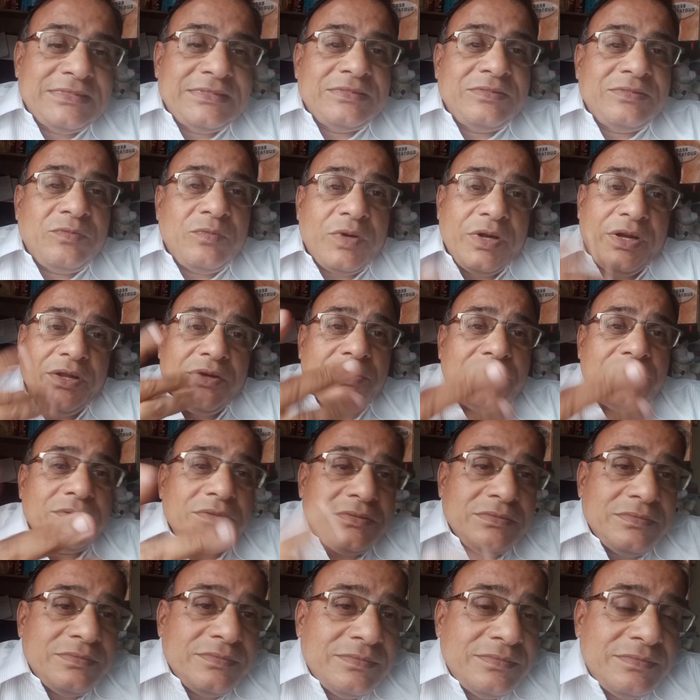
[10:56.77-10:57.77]
what do you do?
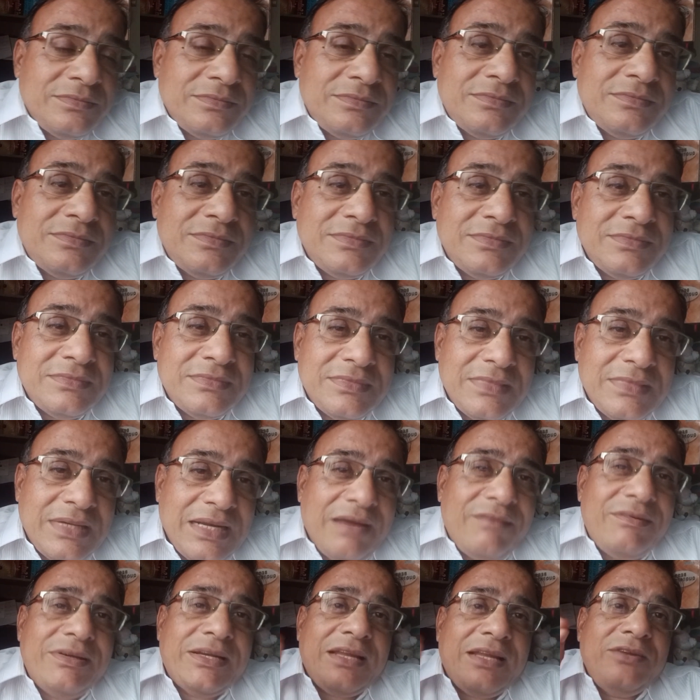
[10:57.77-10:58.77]

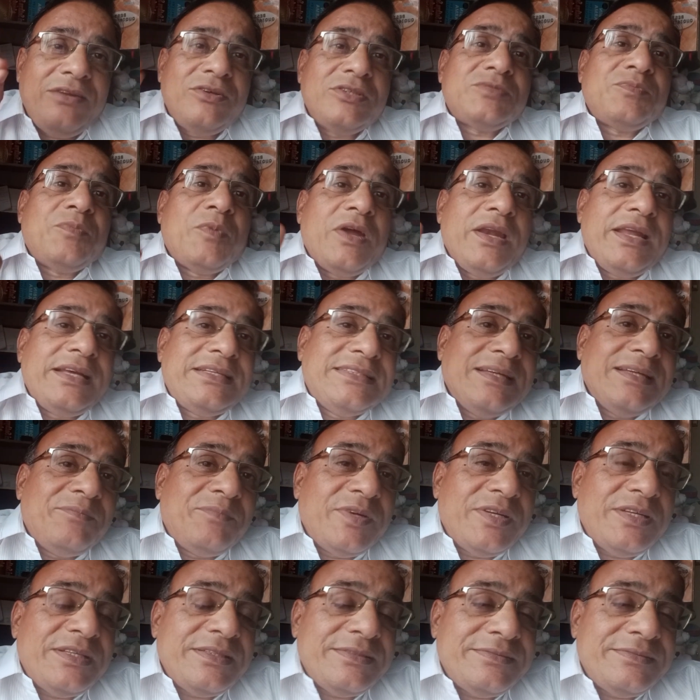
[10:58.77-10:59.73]
I will tell you a small example.